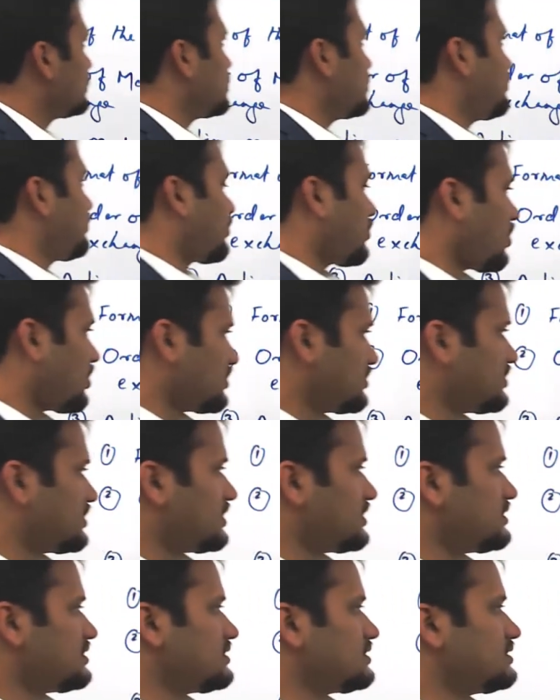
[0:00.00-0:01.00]

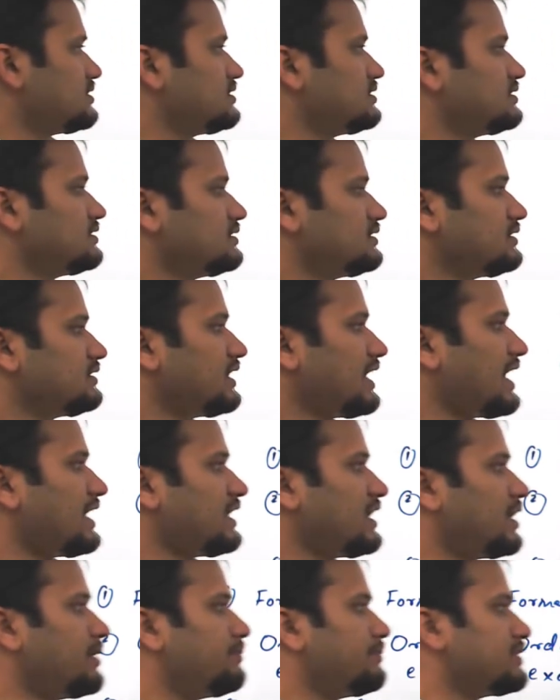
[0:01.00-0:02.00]
process that
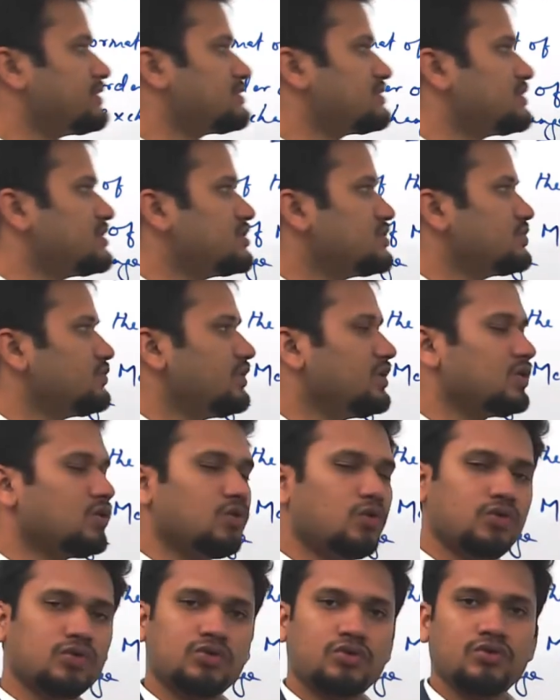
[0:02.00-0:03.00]
a message will
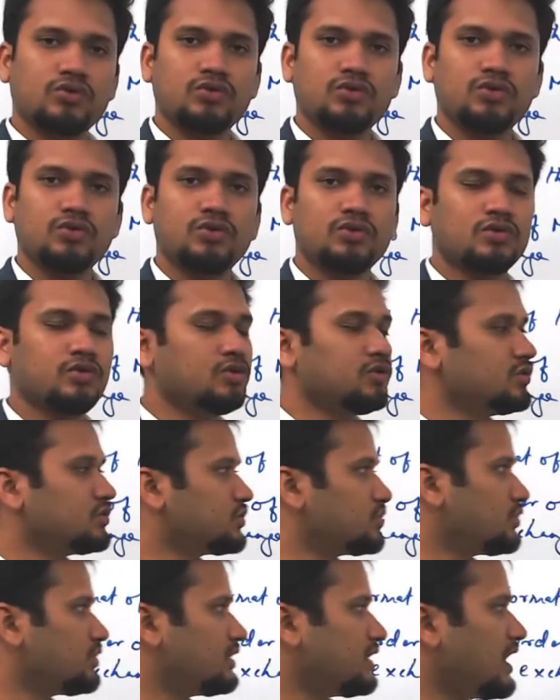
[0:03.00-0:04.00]
go through
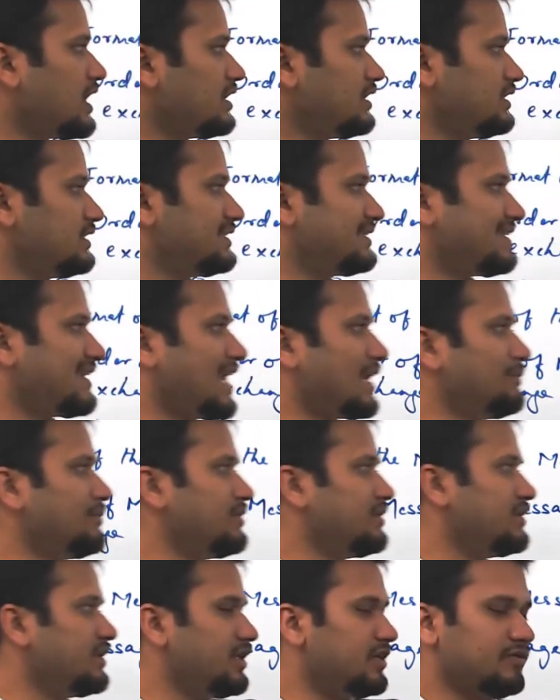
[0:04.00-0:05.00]
so that it can be
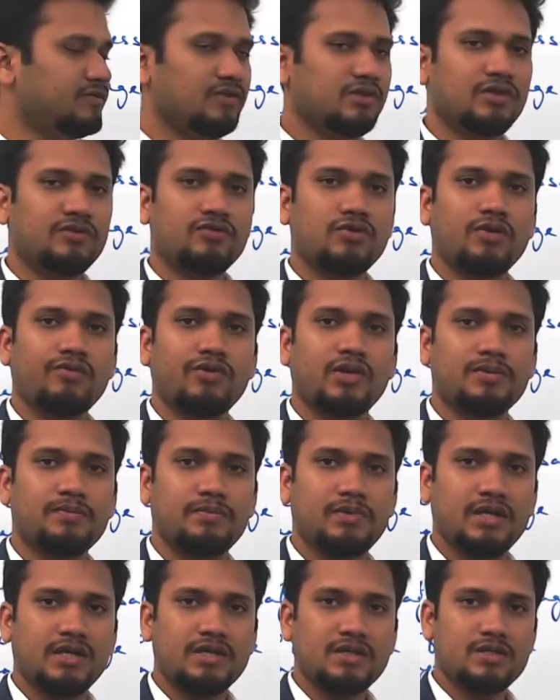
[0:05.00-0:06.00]
delivered from one
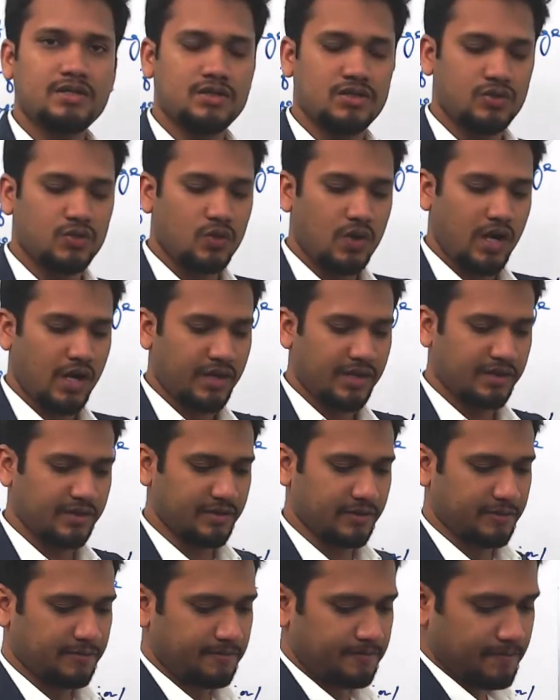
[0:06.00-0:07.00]
place to
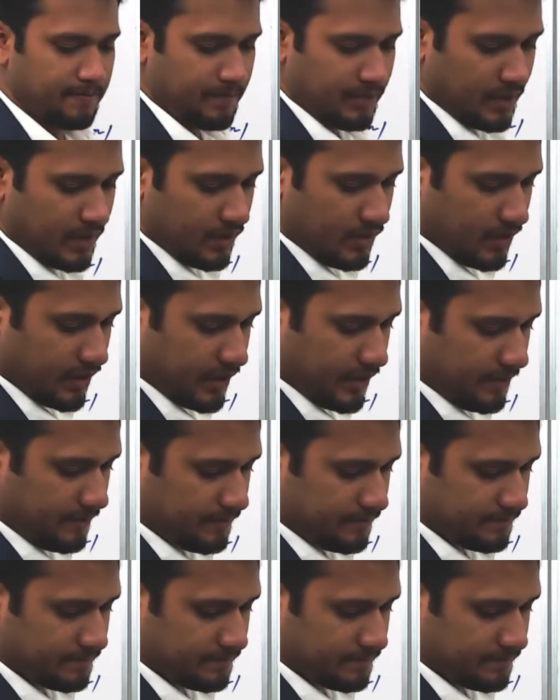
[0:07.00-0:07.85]
another. Okay,